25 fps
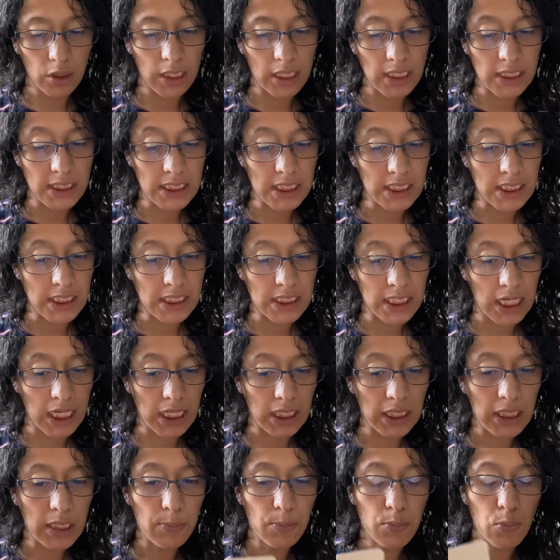It's a
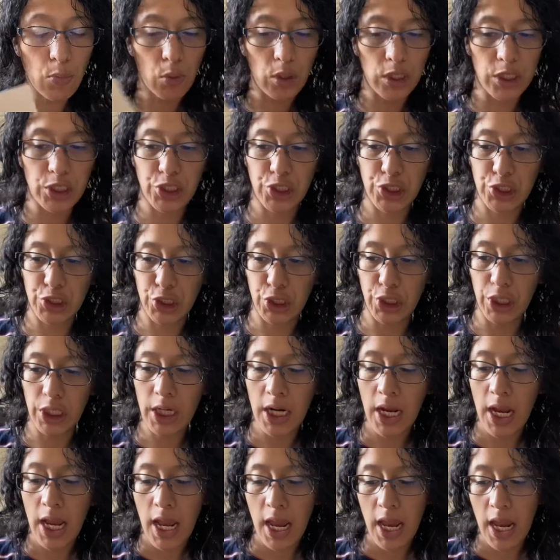daily moisture,
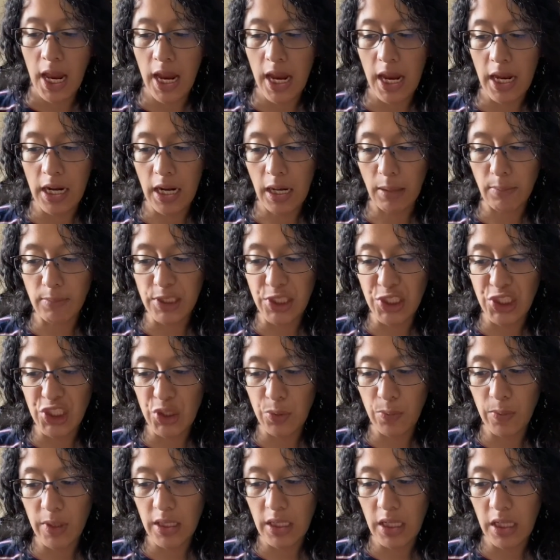and I'm
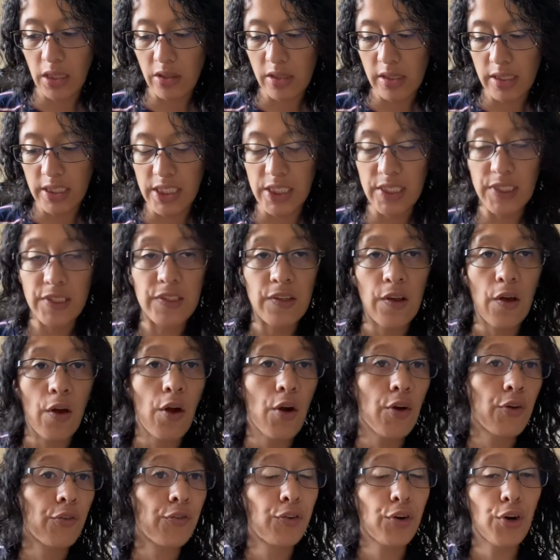assuming that this is
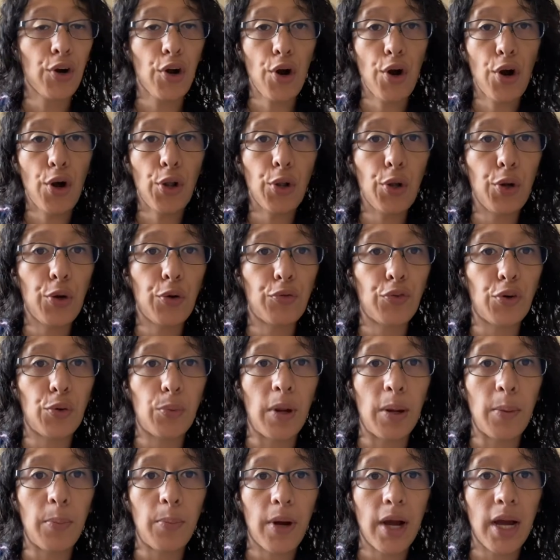for all over my
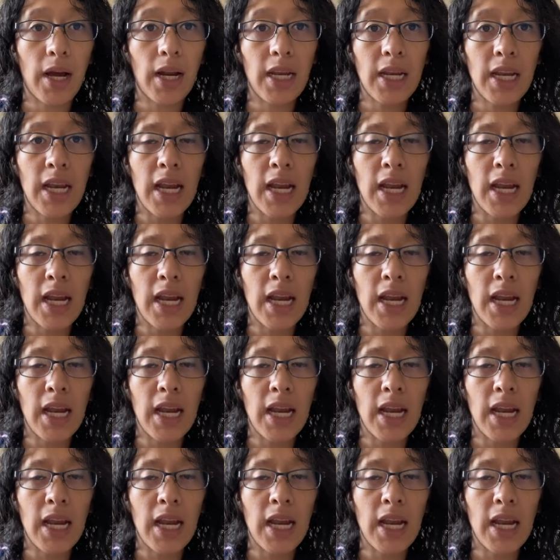body.